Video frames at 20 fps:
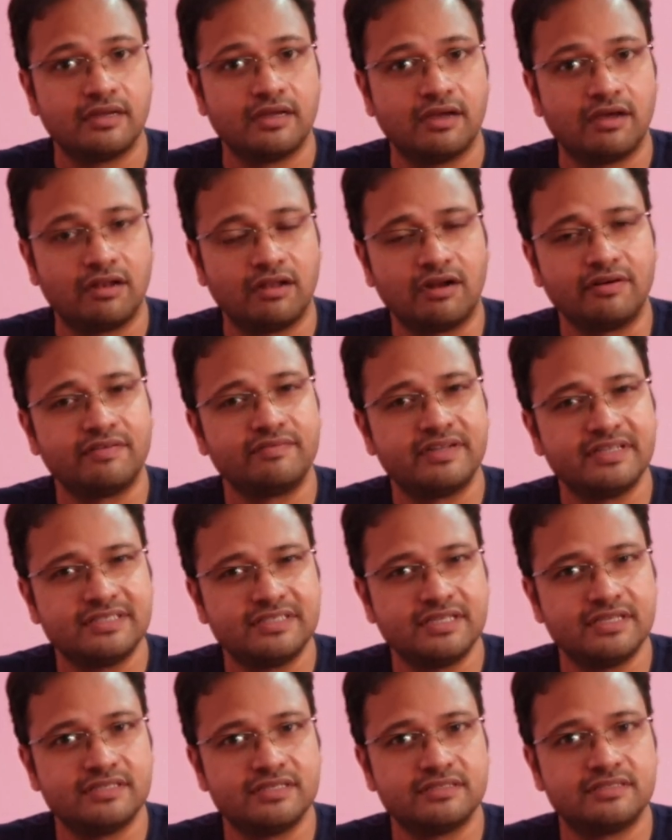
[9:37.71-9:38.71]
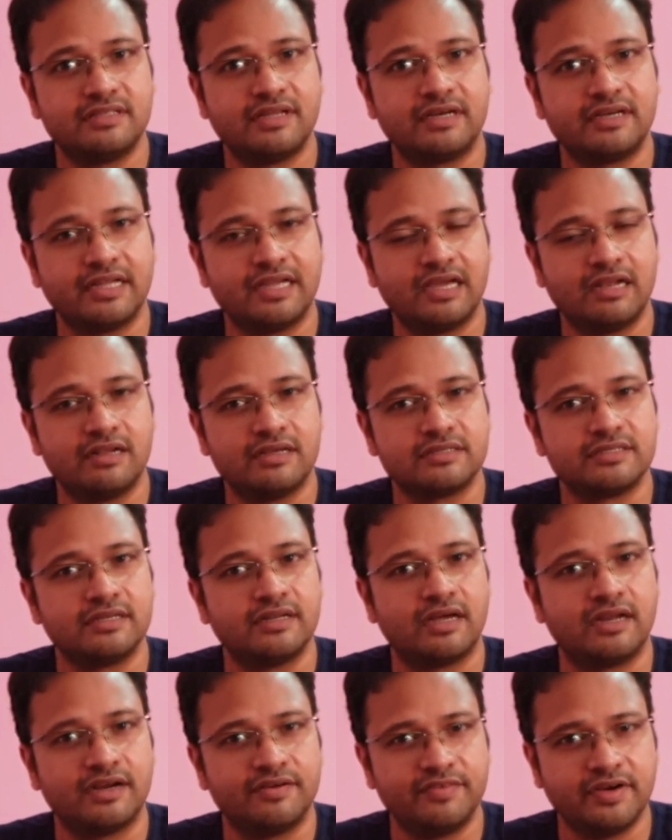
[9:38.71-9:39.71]
a lot of diseases that ail us in
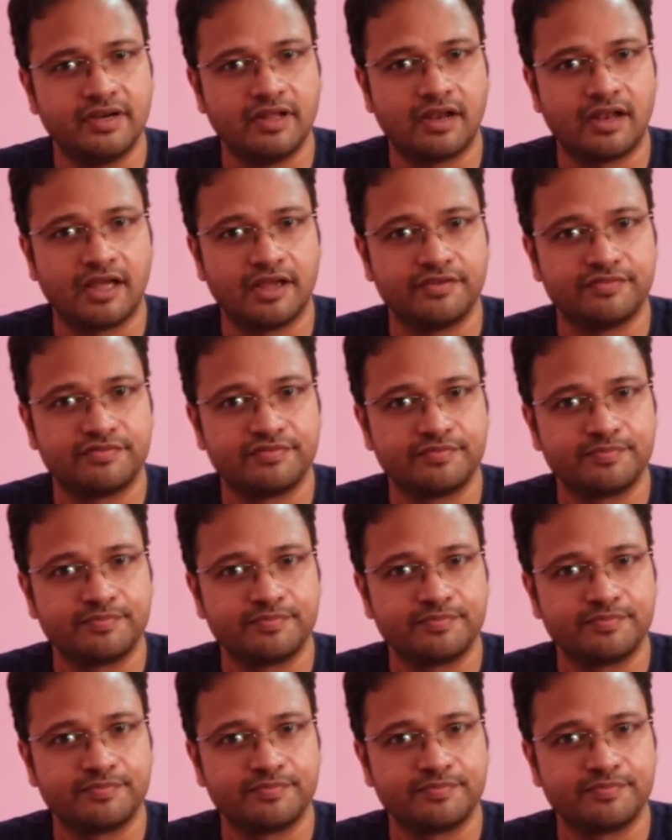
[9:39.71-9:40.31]
our everyday life.